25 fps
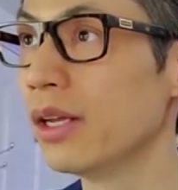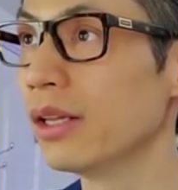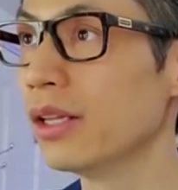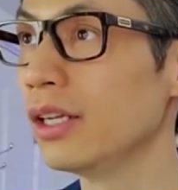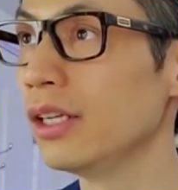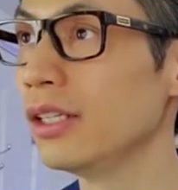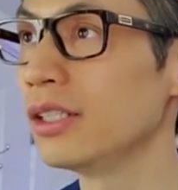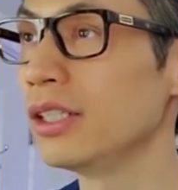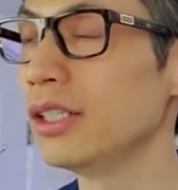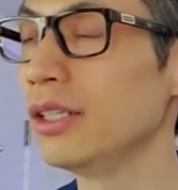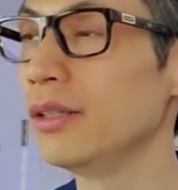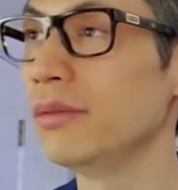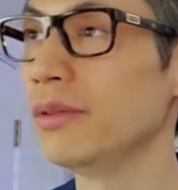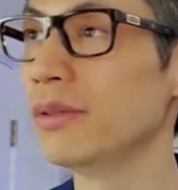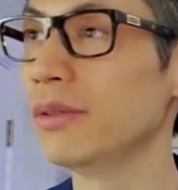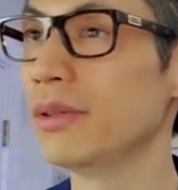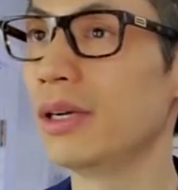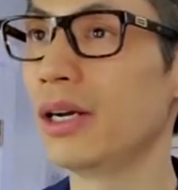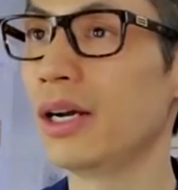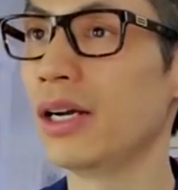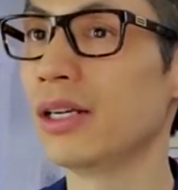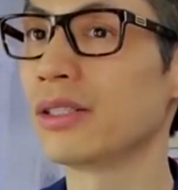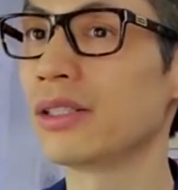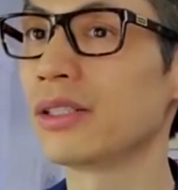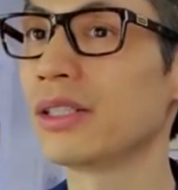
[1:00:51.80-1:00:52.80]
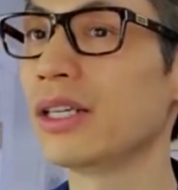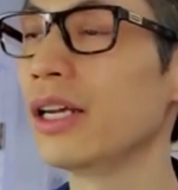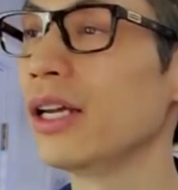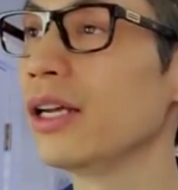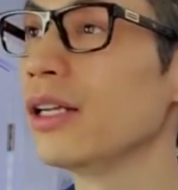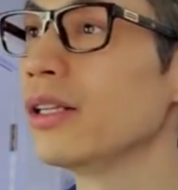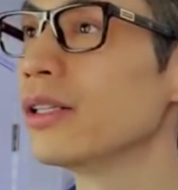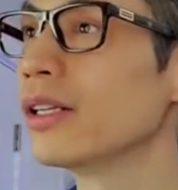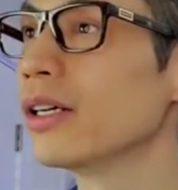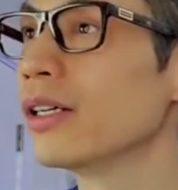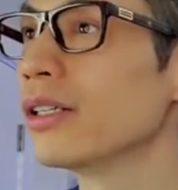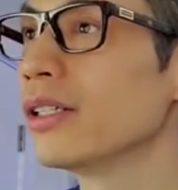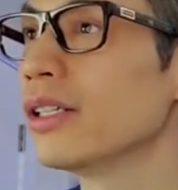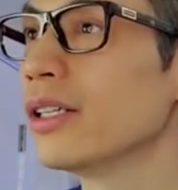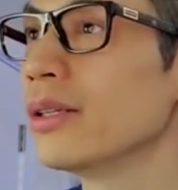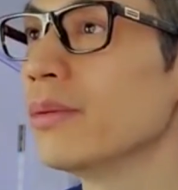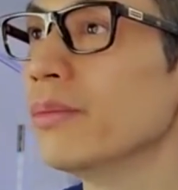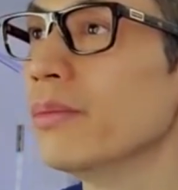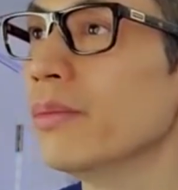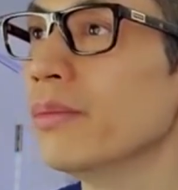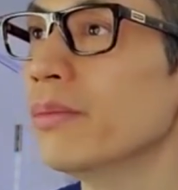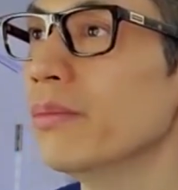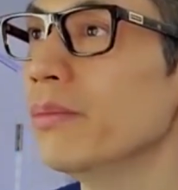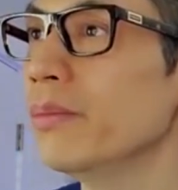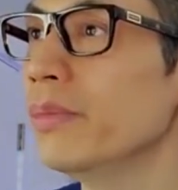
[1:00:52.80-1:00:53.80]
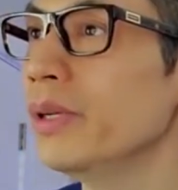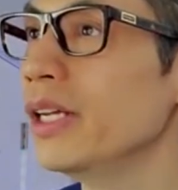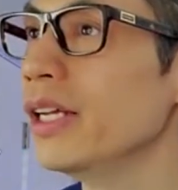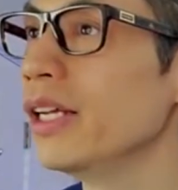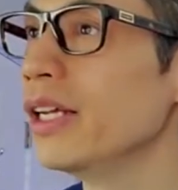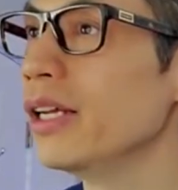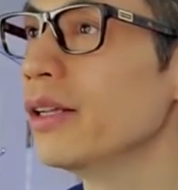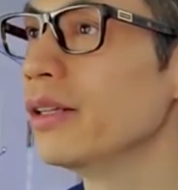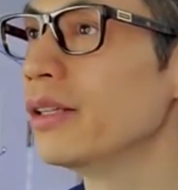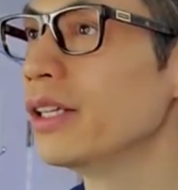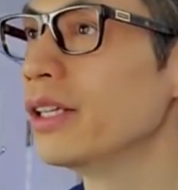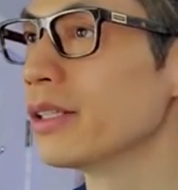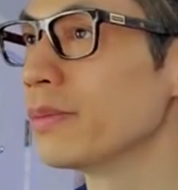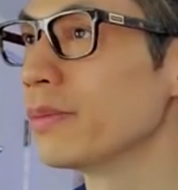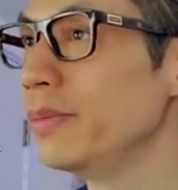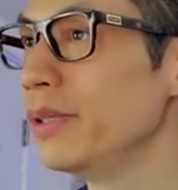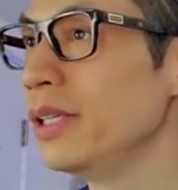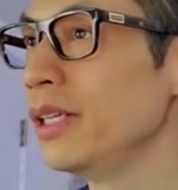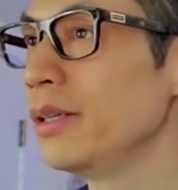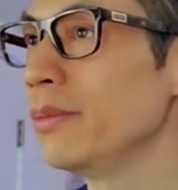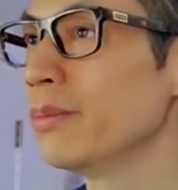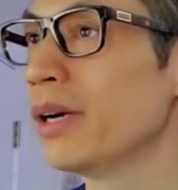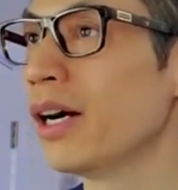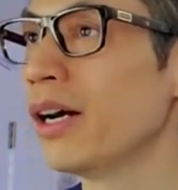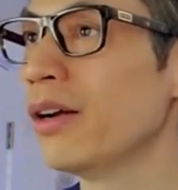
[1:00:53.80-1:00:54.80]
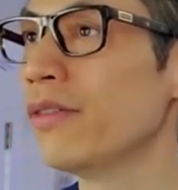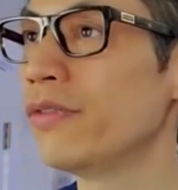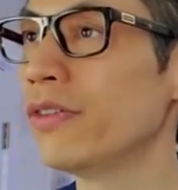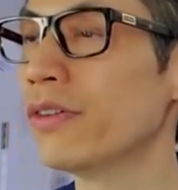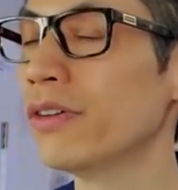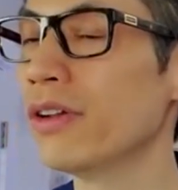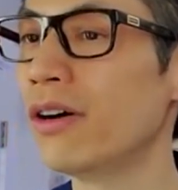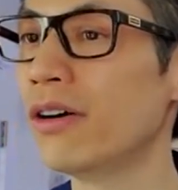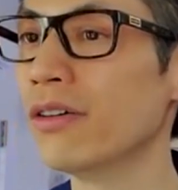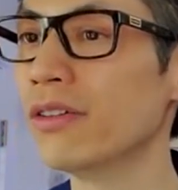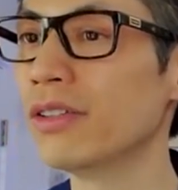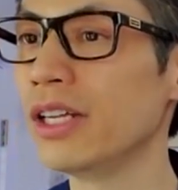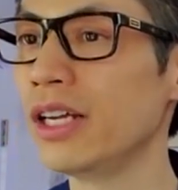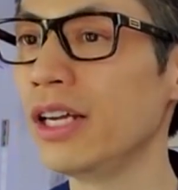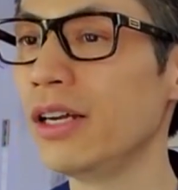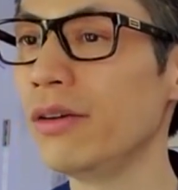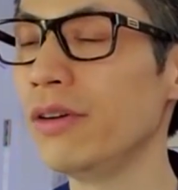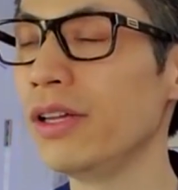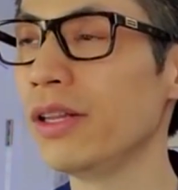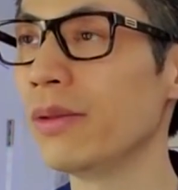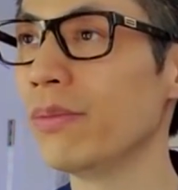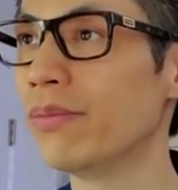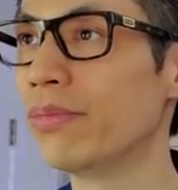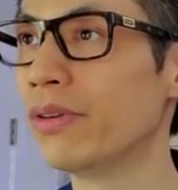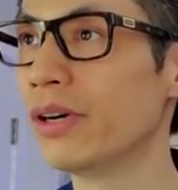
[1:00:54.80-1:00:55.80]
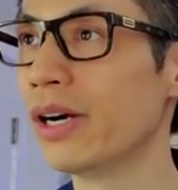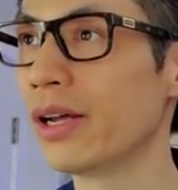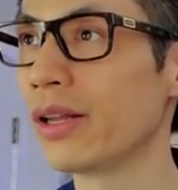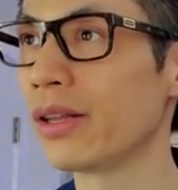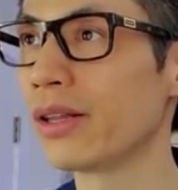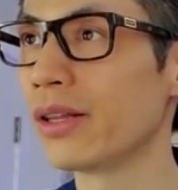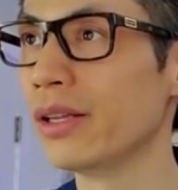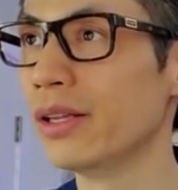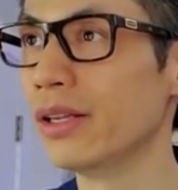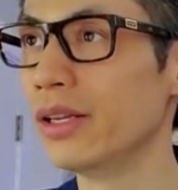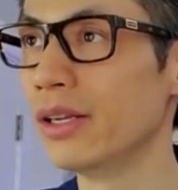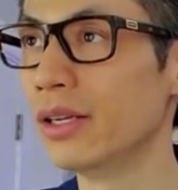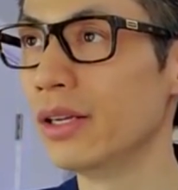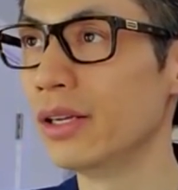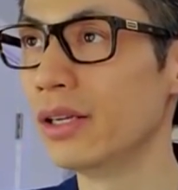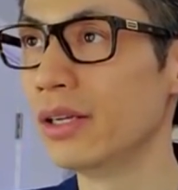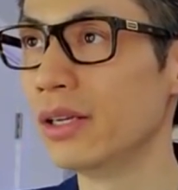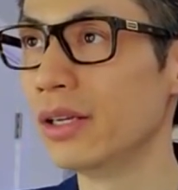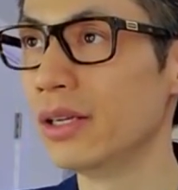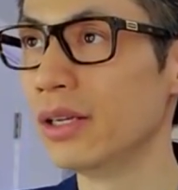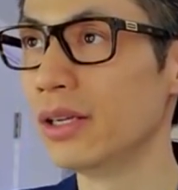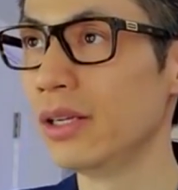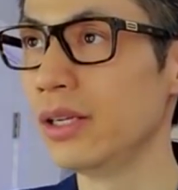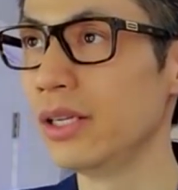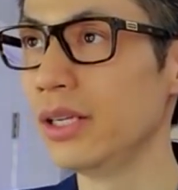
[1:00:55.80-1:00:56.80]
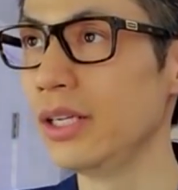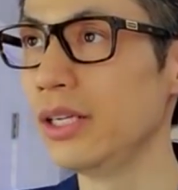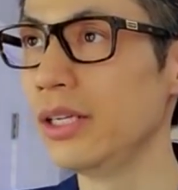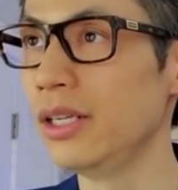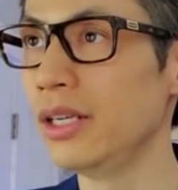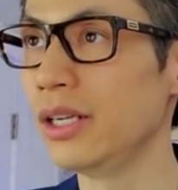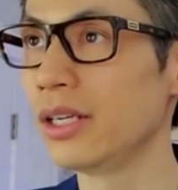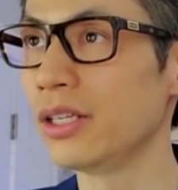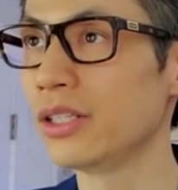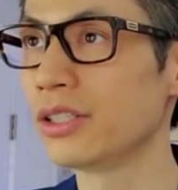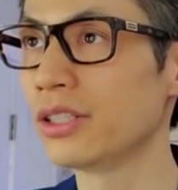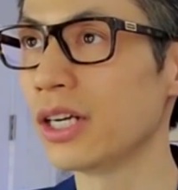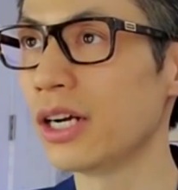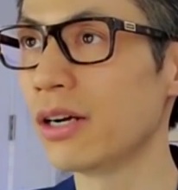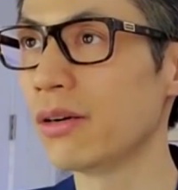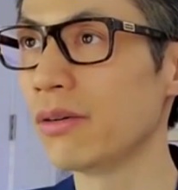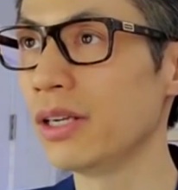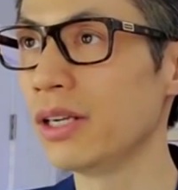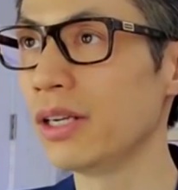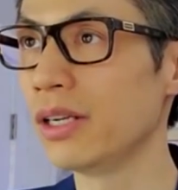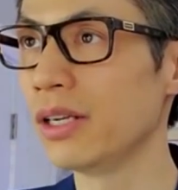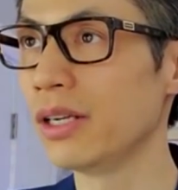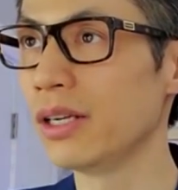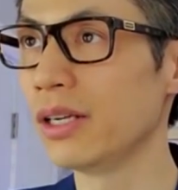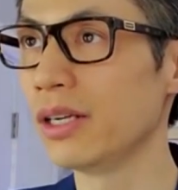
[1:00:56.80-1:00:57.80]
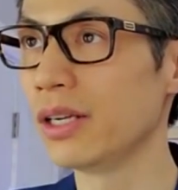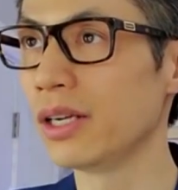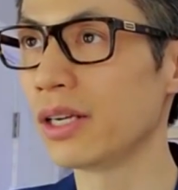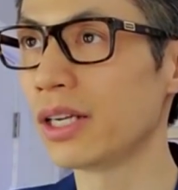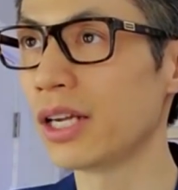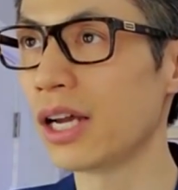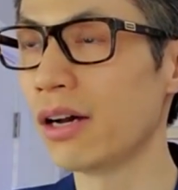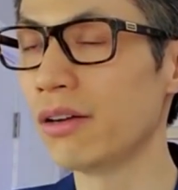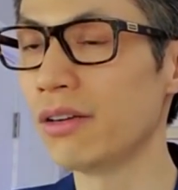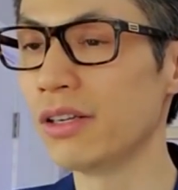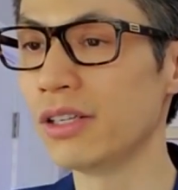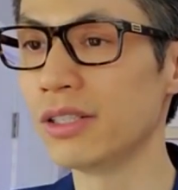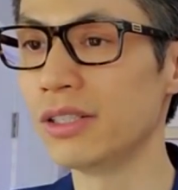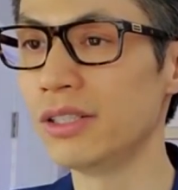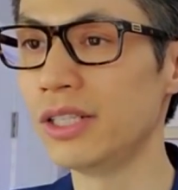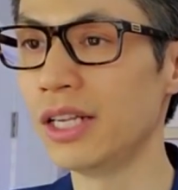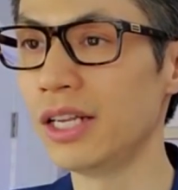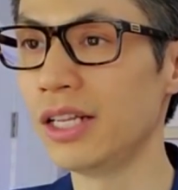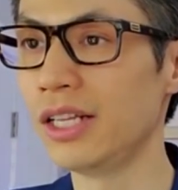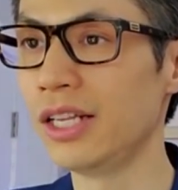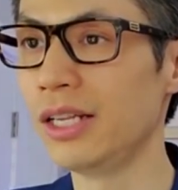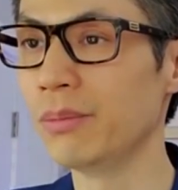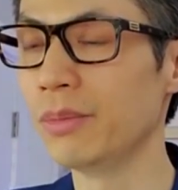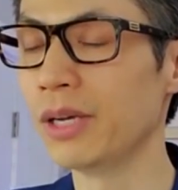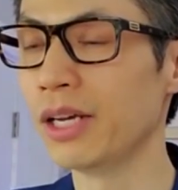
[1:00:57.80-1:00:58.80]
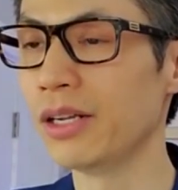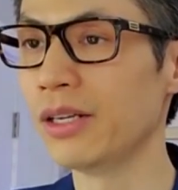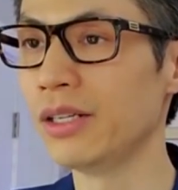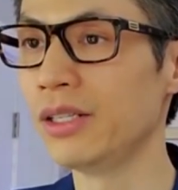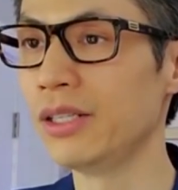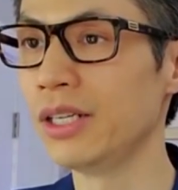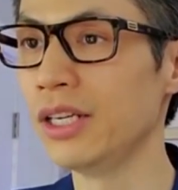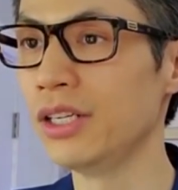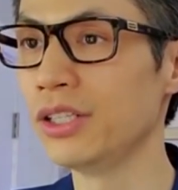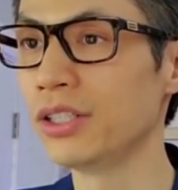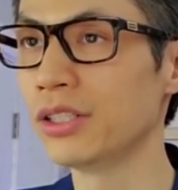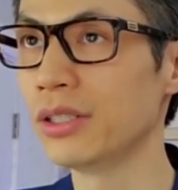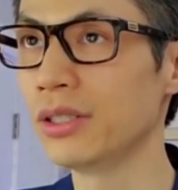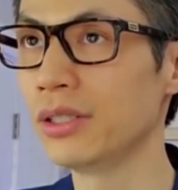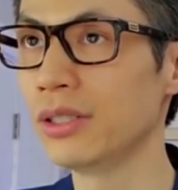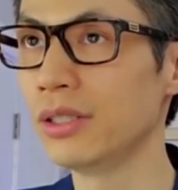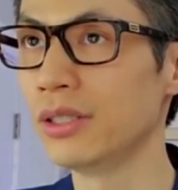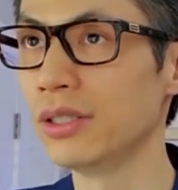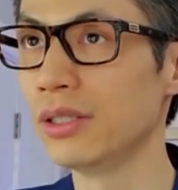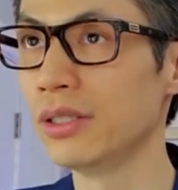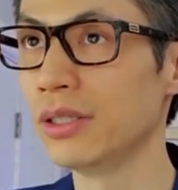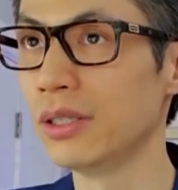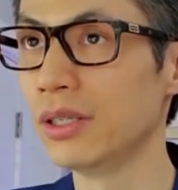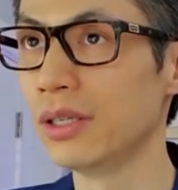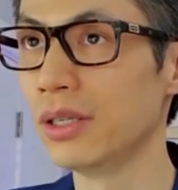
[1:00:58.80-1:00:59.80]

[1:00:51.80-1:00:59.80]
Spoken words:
Lacey asking, does being mindful all day with breath, eating, showering count as daily meditation?